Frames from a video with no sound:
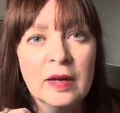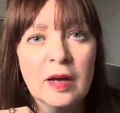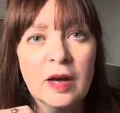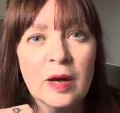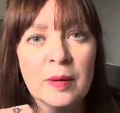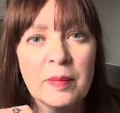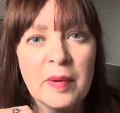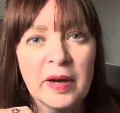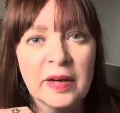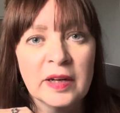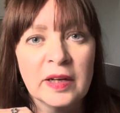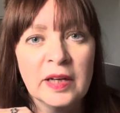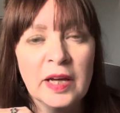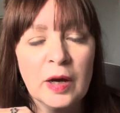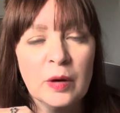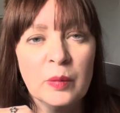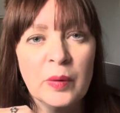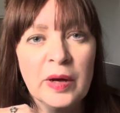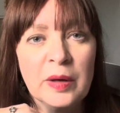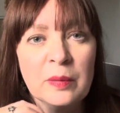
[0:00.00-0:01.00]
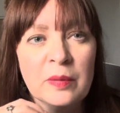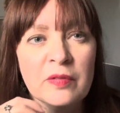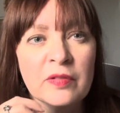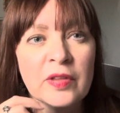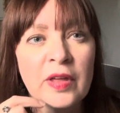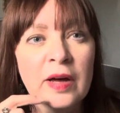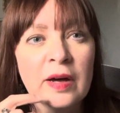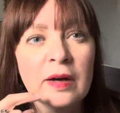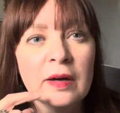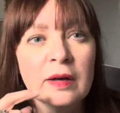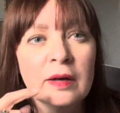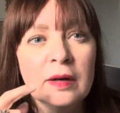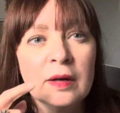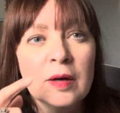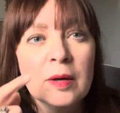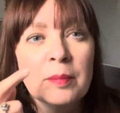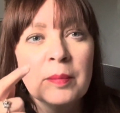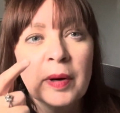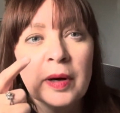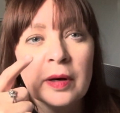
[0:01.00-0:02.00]
I can get away with that,
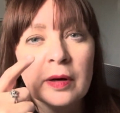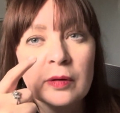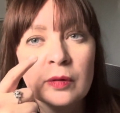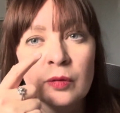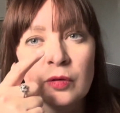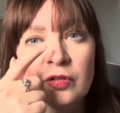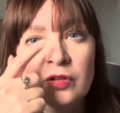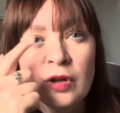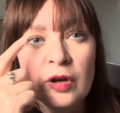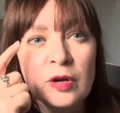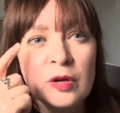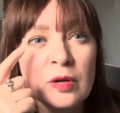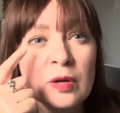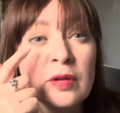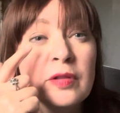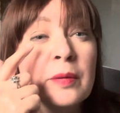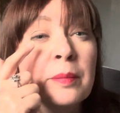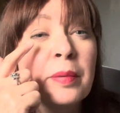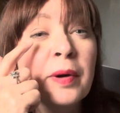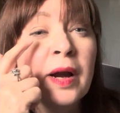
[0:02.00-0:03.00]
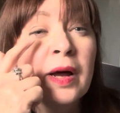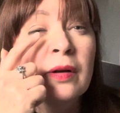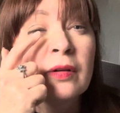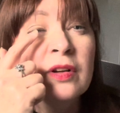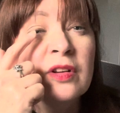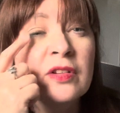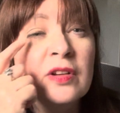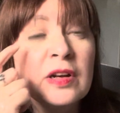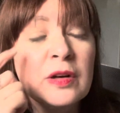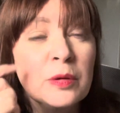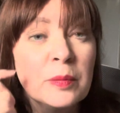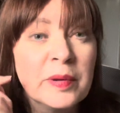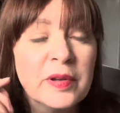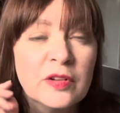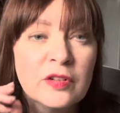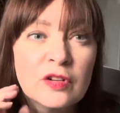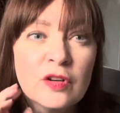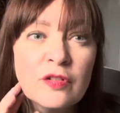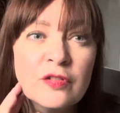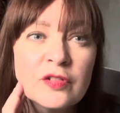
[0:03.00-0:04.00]
but also the brown is a little bit
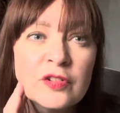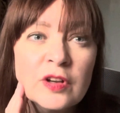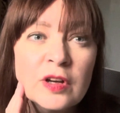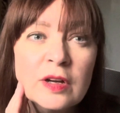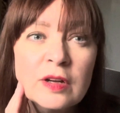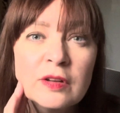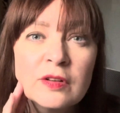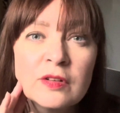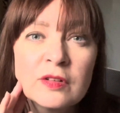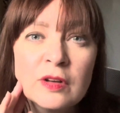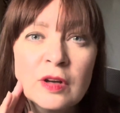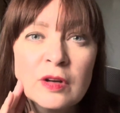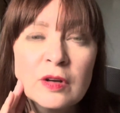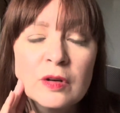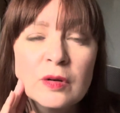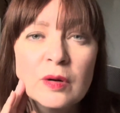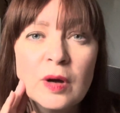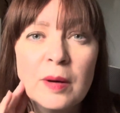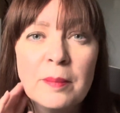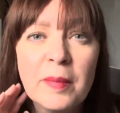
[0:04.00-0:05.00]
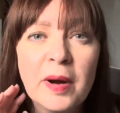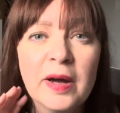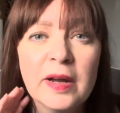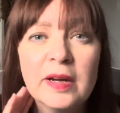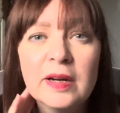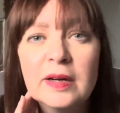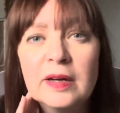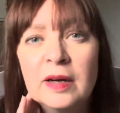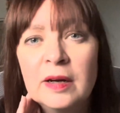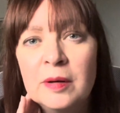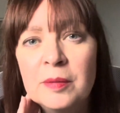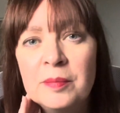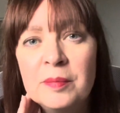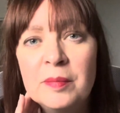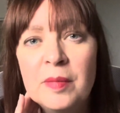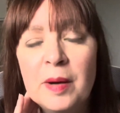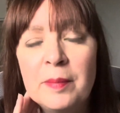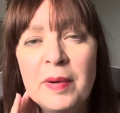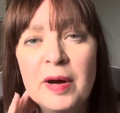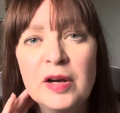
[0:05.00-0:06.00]
softer, so I might
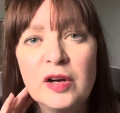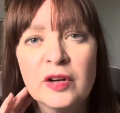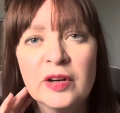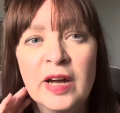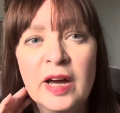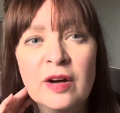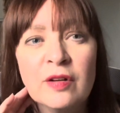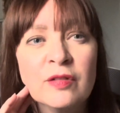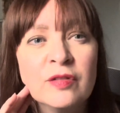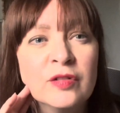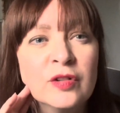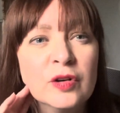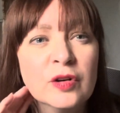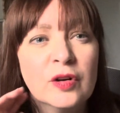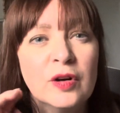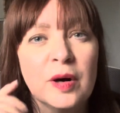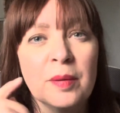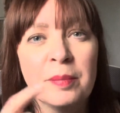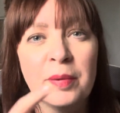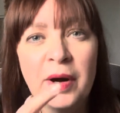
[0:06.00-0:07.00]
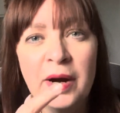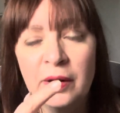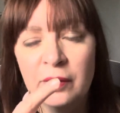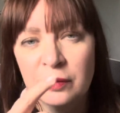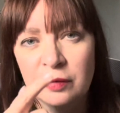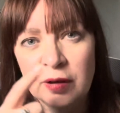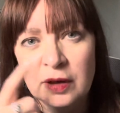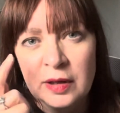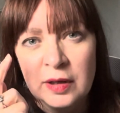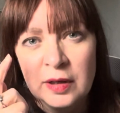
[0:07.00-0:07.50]
look out for a brown